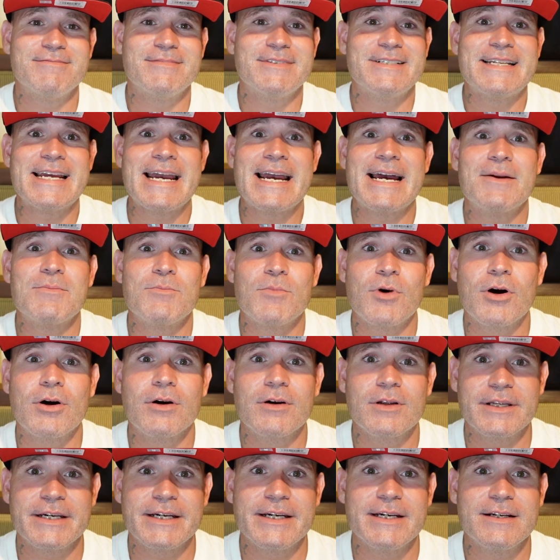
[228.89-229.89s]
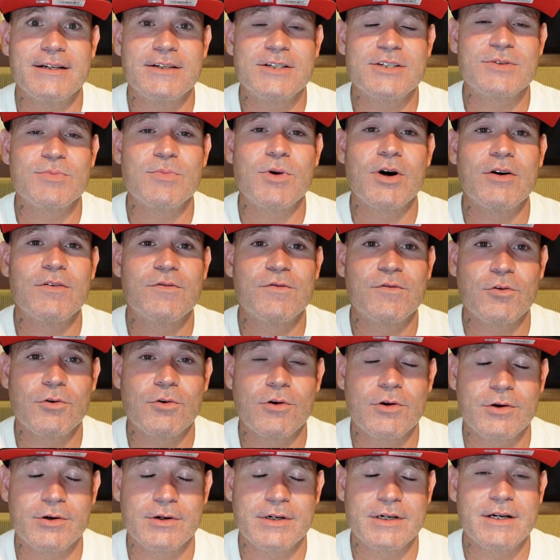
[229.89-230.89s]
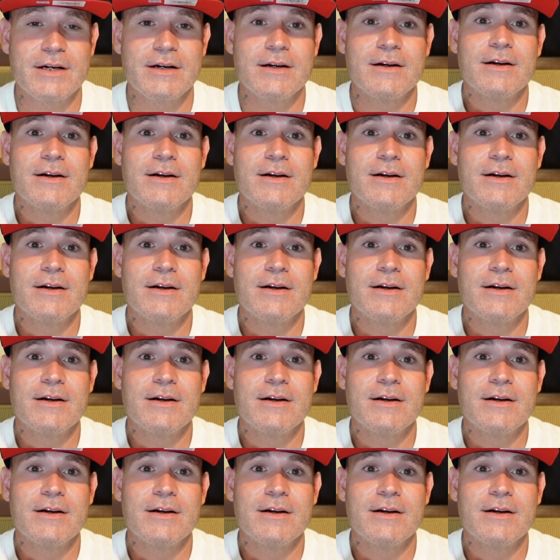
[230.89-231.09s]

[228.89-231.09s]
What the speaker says: Dan Marley, small forward,